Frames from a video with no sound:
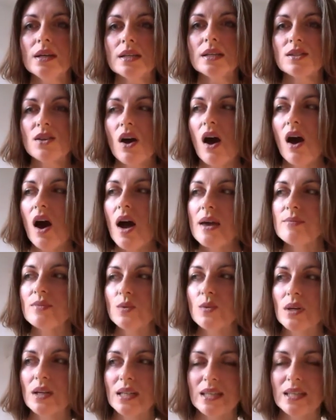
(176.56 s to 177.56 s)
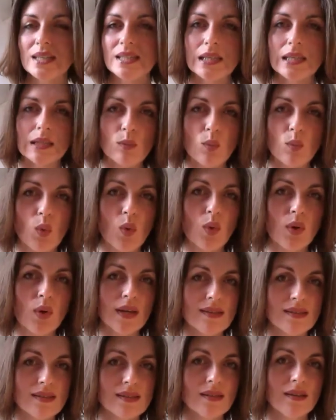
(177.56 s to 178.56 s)
times when I get these little
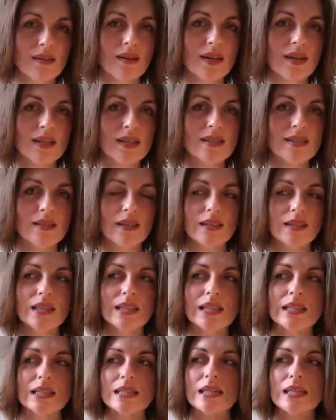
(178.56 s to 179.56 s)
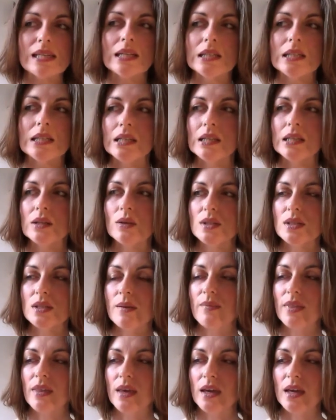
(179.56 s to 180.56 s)
warning signs, like a little tickle or
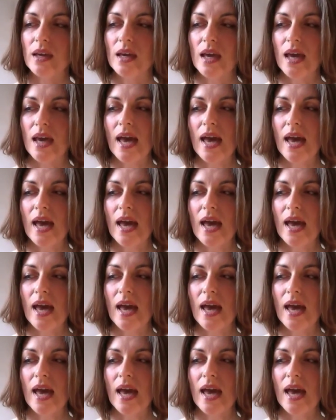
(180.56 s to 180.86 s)
something,